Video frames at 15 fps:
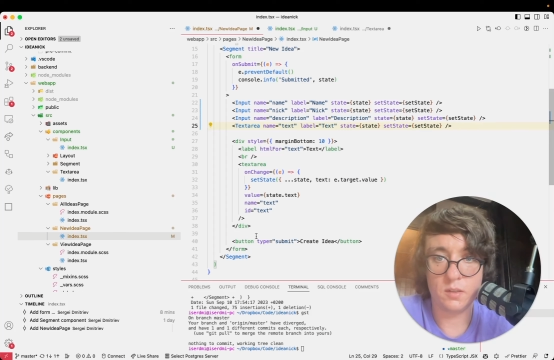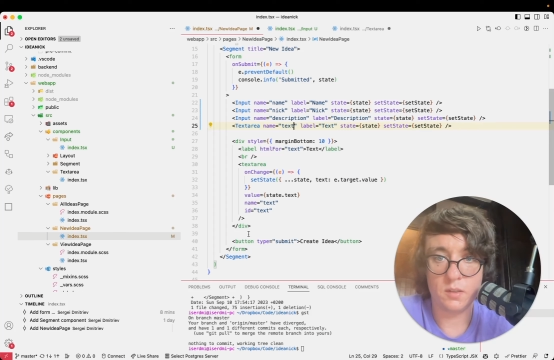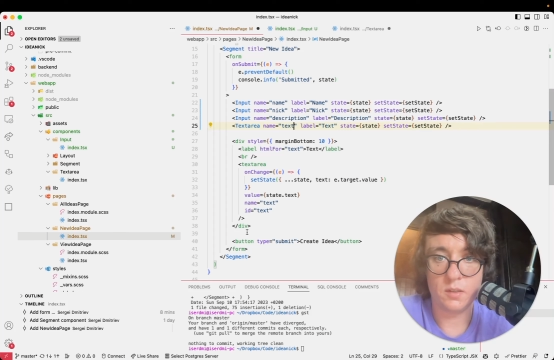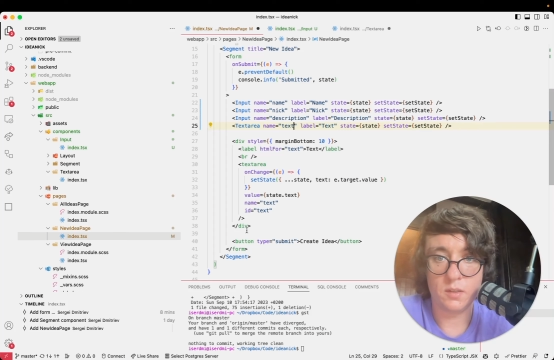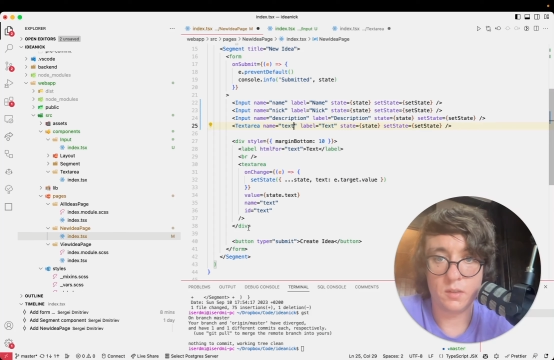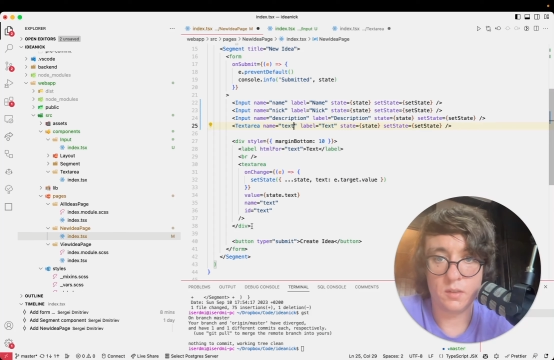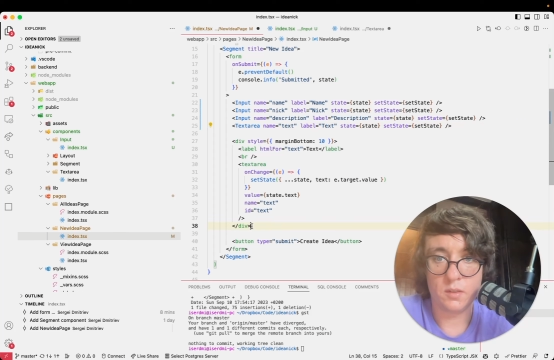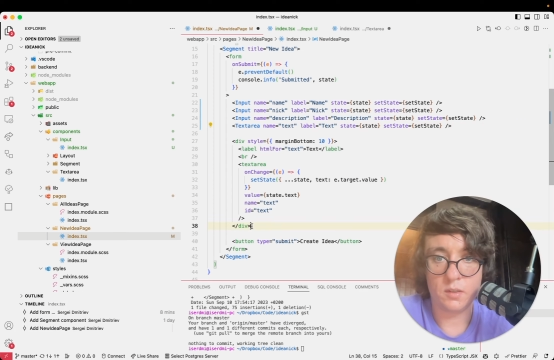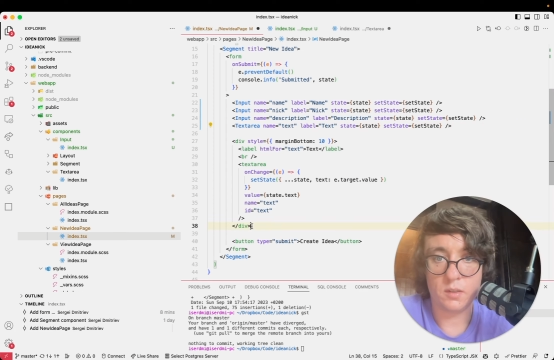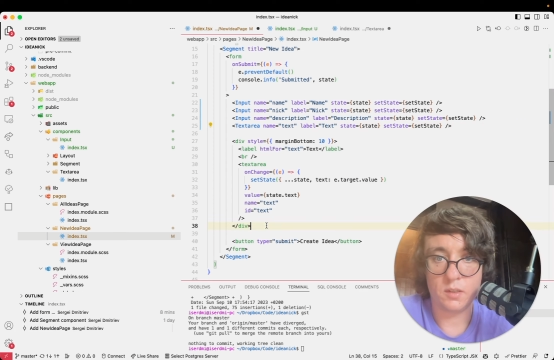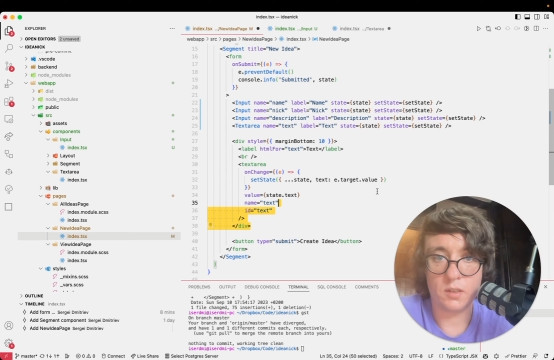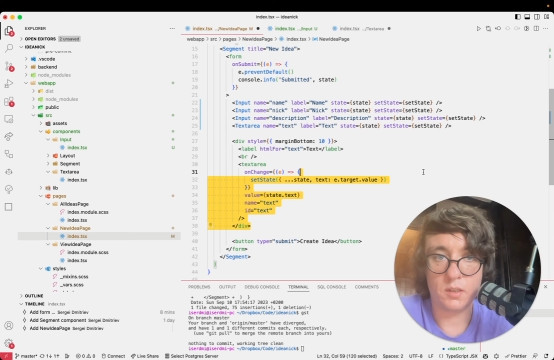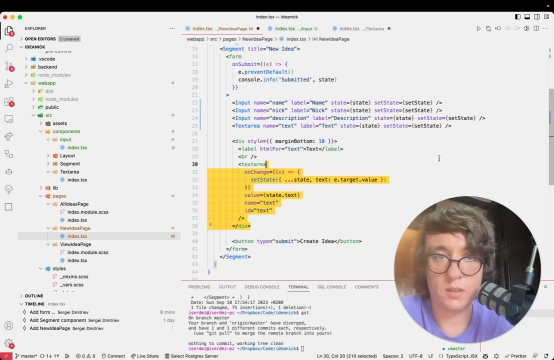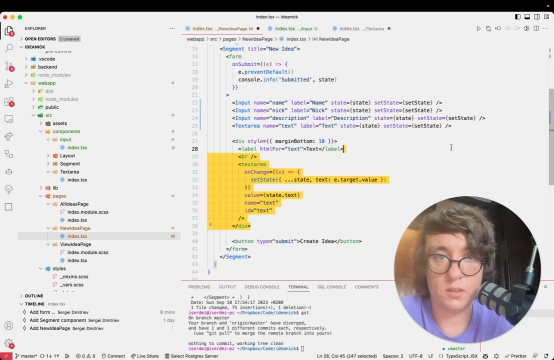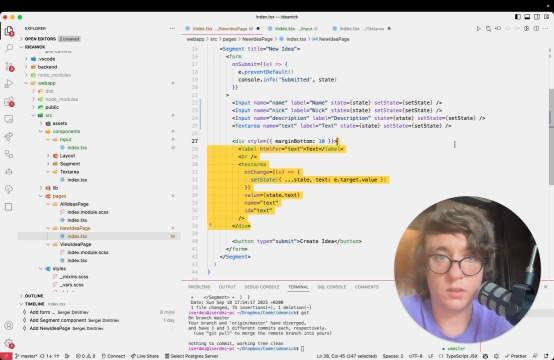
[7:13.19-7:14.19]
1,
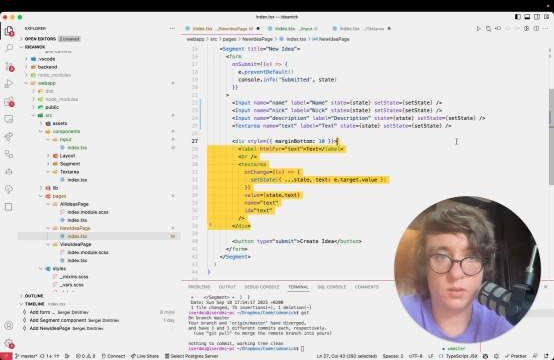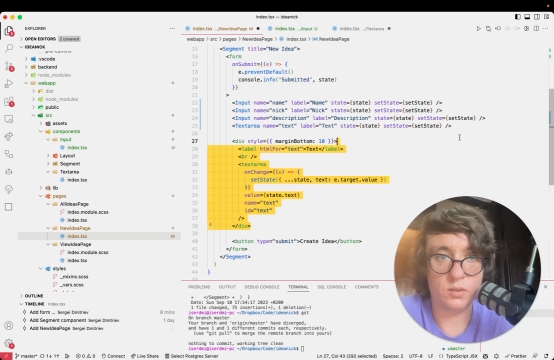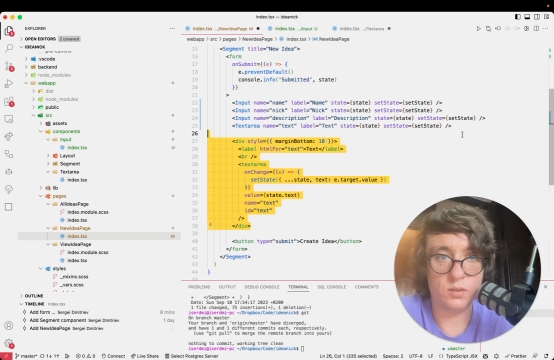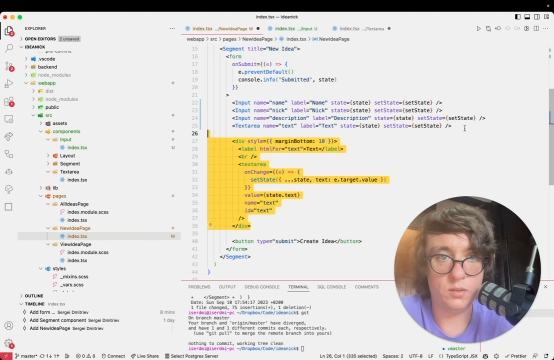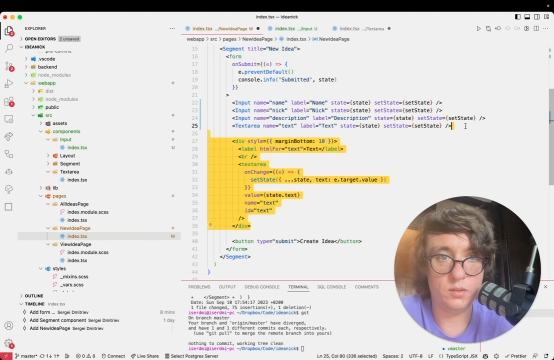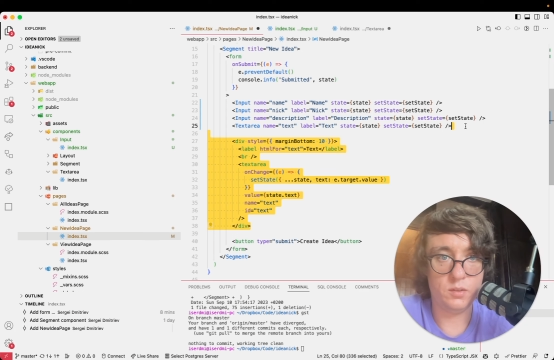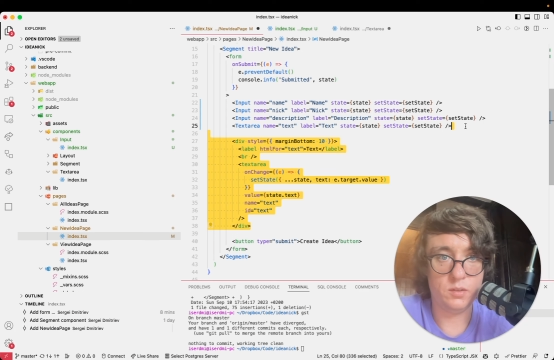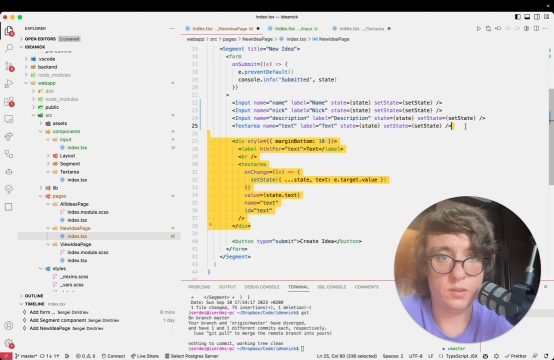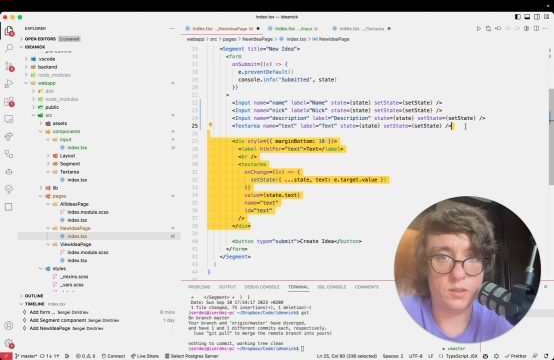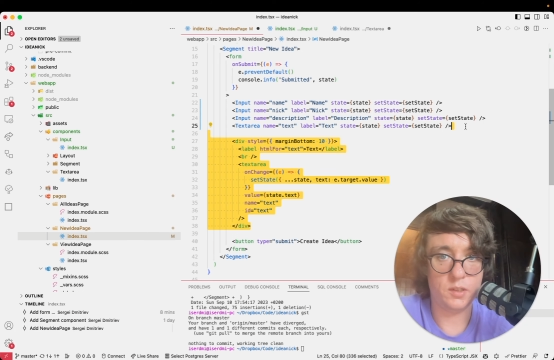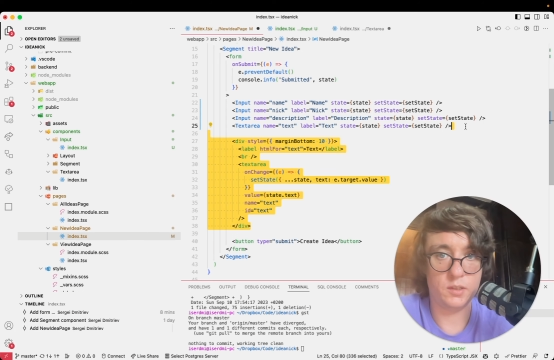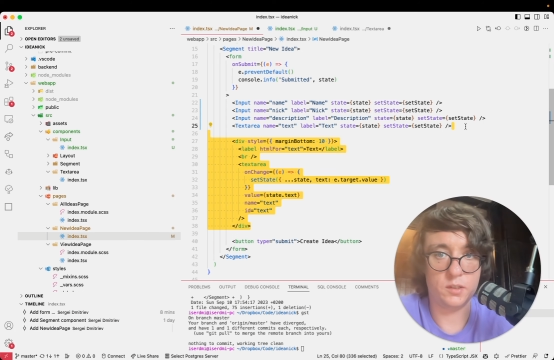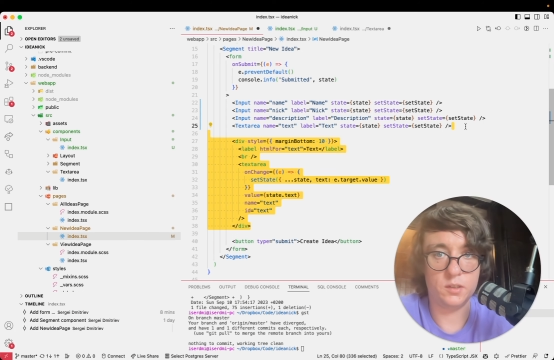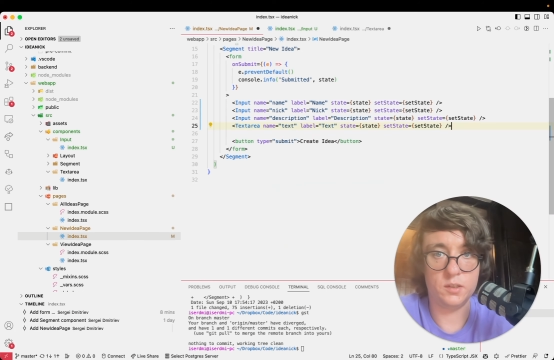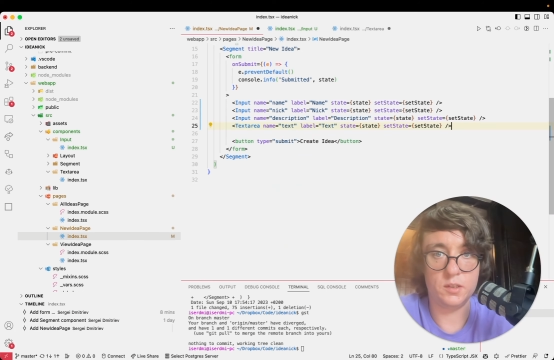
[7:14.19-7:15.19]
2,
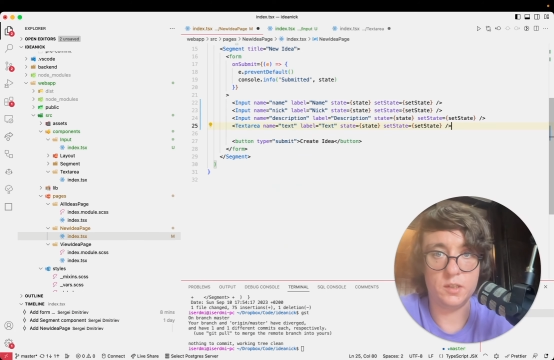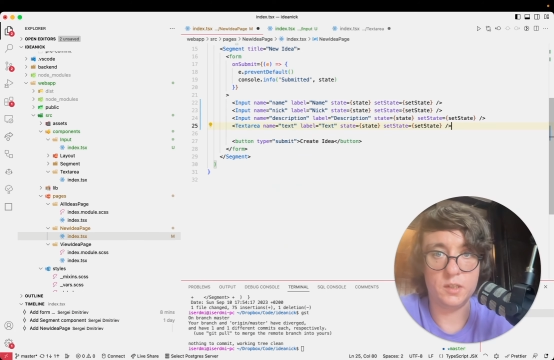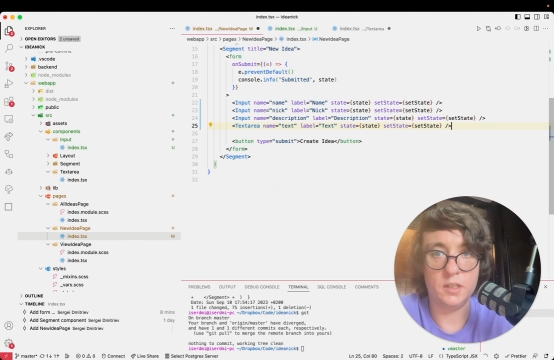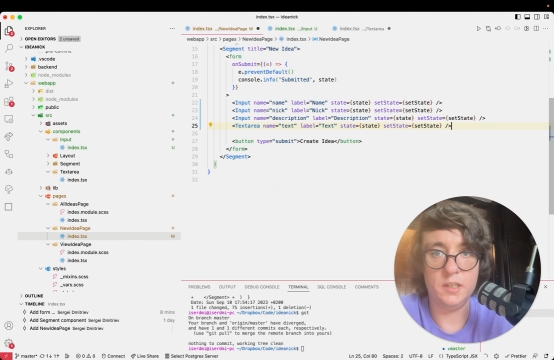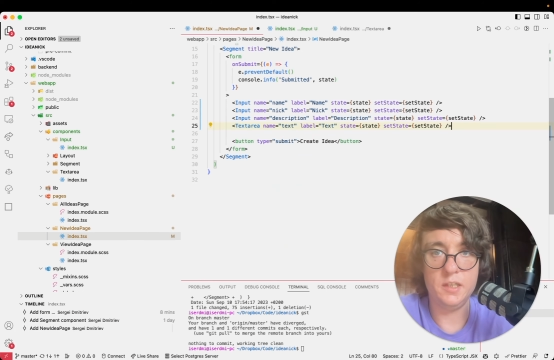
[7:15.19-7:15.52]
3,